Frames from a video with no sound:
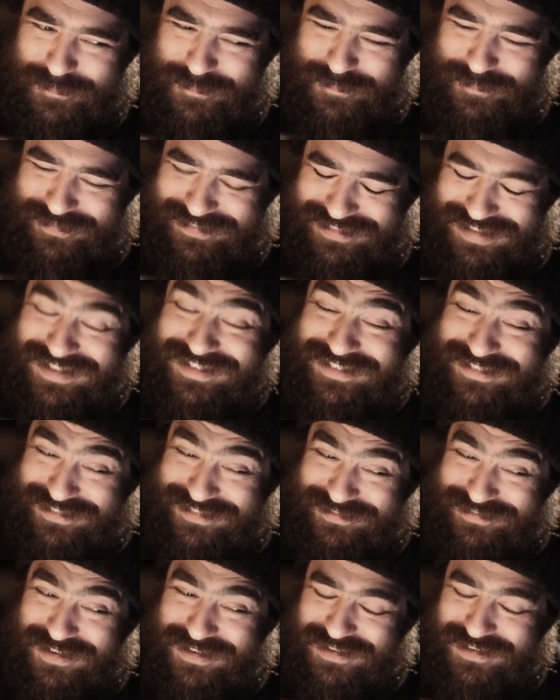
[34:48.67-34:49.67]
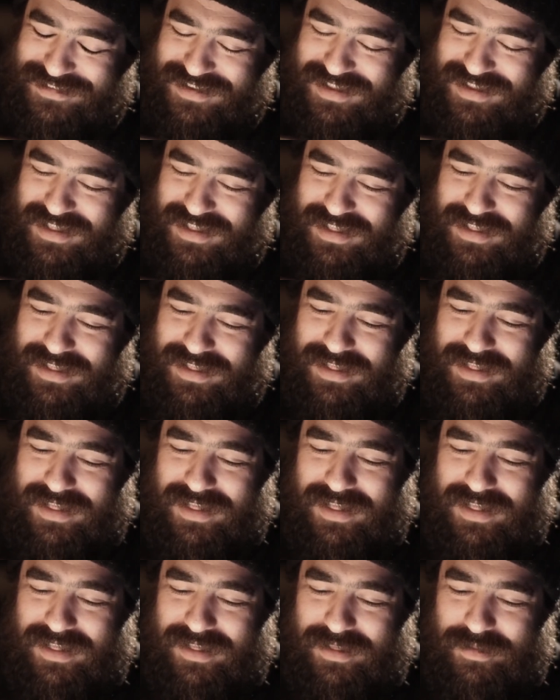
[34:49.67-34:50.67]
That's very good.
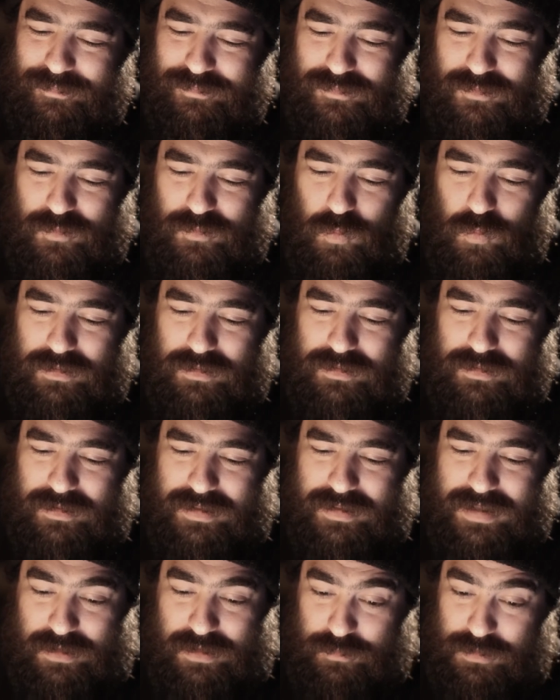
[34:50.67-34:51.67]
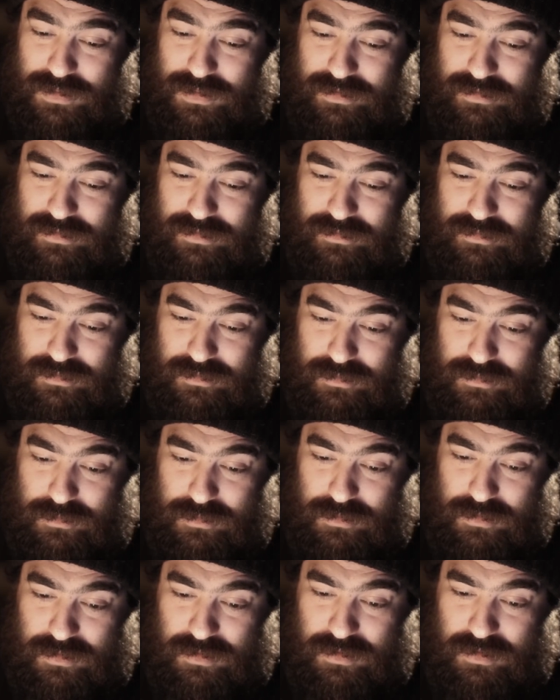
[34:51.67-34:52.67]
1, can we? 2,
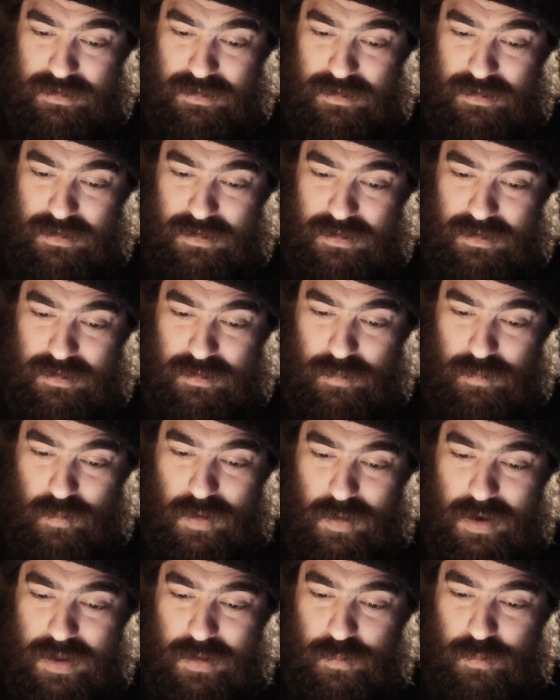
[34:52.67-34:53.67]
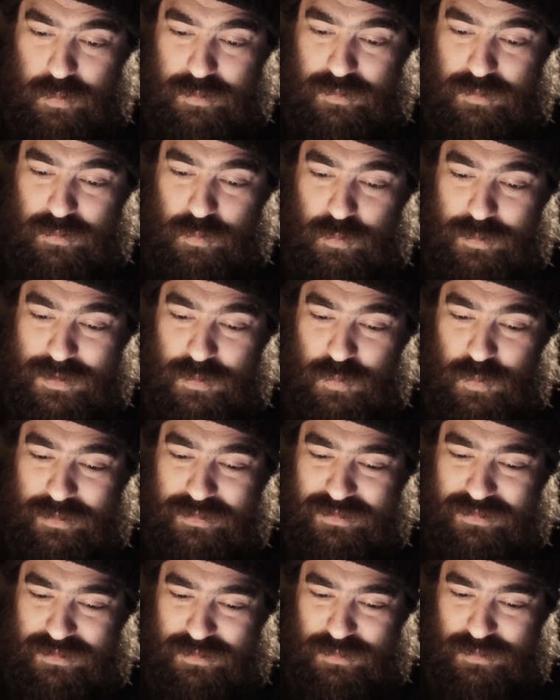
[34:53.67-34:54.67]
why would we
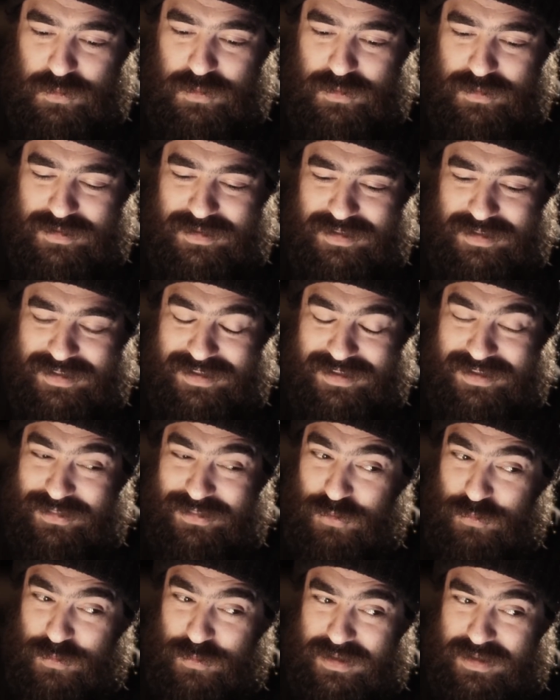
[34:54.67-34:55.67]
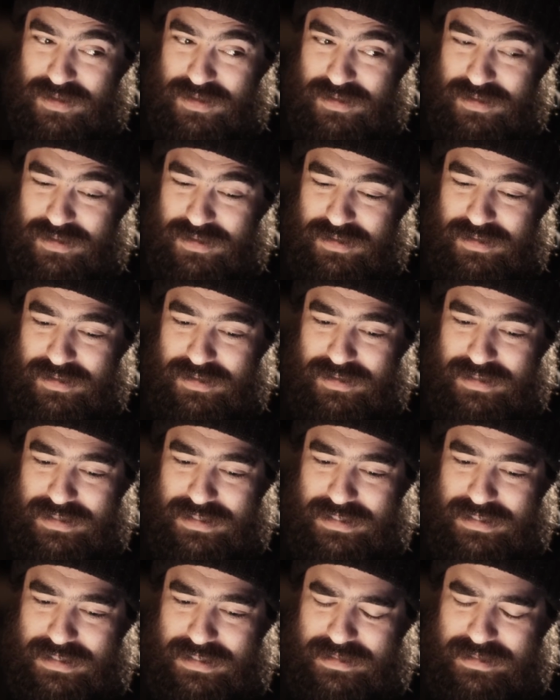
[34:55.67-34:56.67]
want to? And 3,
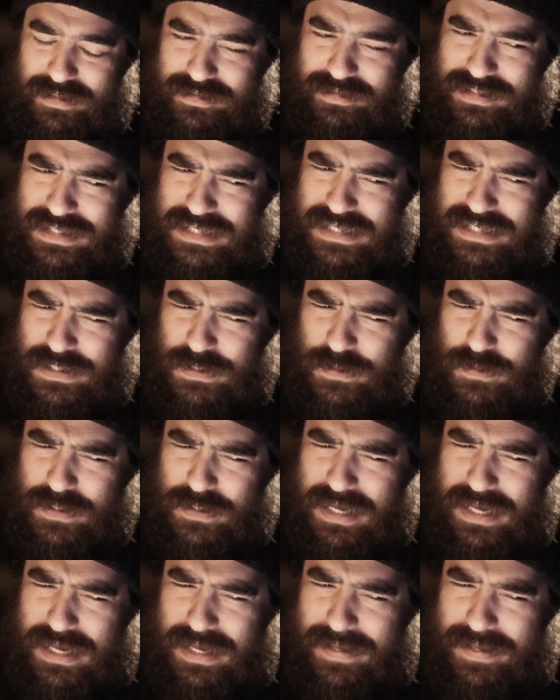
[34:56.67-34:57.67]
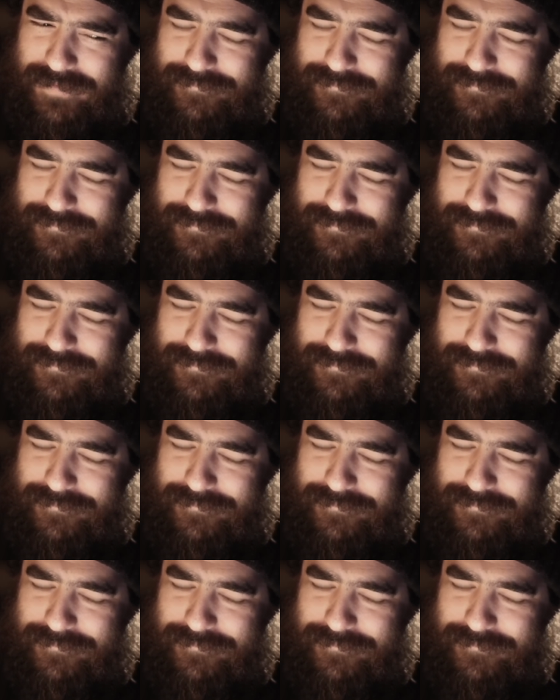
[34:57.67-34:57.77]
is he okay?